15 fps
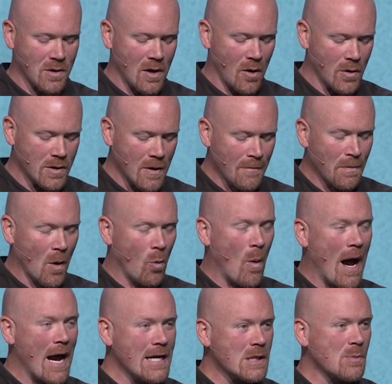noticed
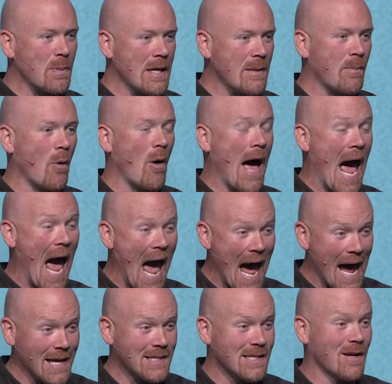wise people
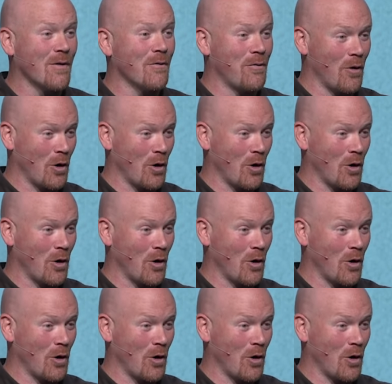ask for